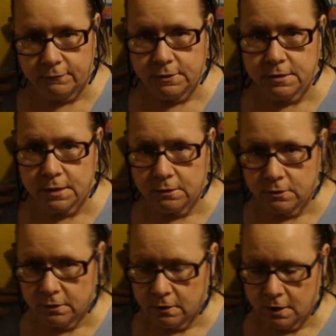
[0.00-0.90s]
I have to
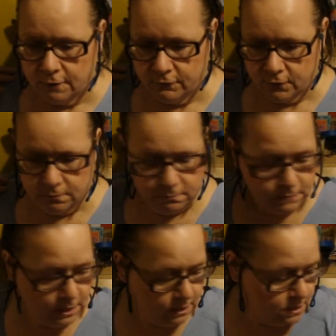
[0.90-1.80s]
center it off.
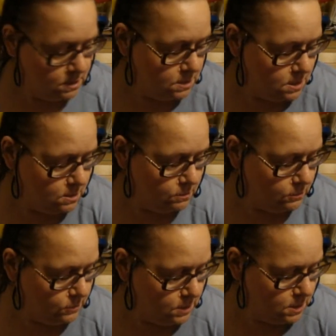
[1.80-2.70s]
Now the
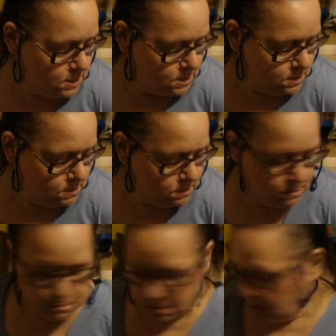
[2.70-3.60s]
thing
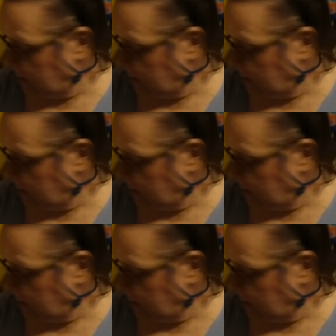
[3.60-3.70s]
is